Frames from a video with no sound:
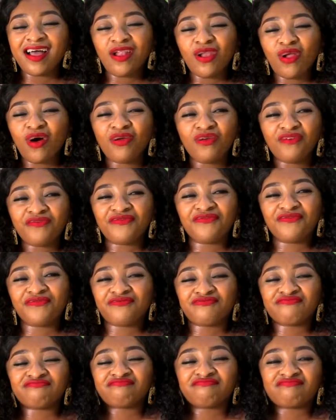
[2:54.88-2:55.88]
lot of
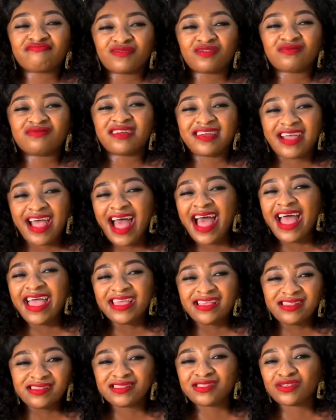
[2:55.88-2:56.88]

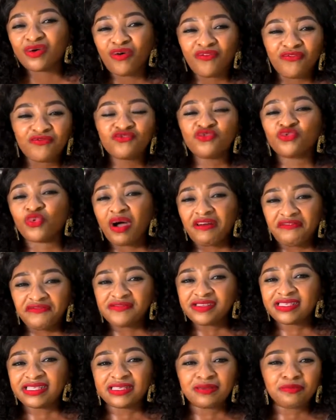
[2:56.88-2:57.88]
kinds of
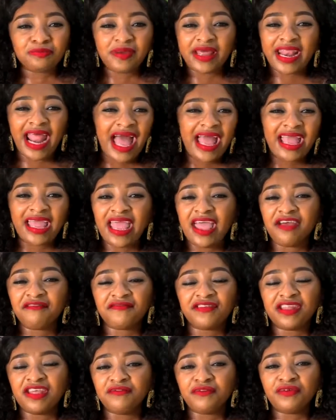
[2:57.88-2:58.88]
dwarfism, but I
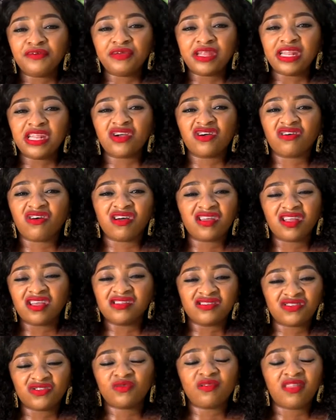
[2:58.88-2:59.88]
have never really got
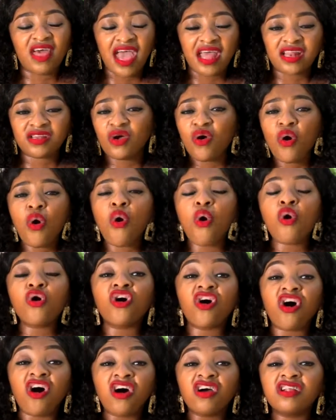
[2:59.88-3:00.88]
into that or
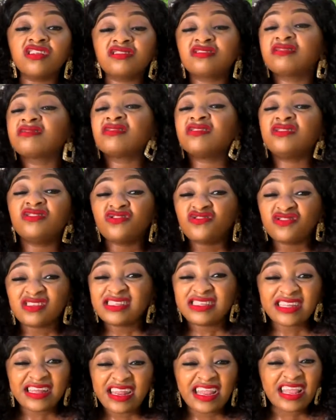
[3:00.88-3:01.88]
got
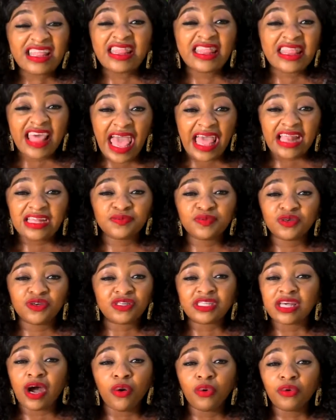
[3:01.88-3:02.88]
interested in that,
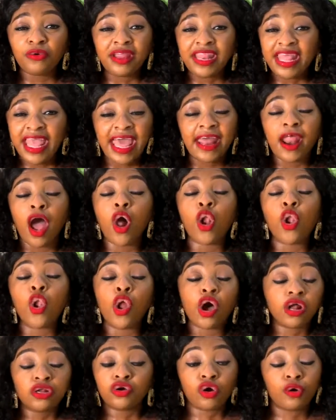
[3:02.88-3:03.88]
because I already had a
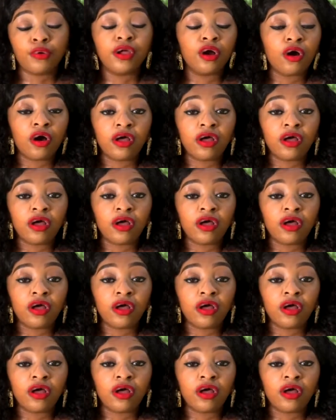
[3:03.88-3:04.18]
lot going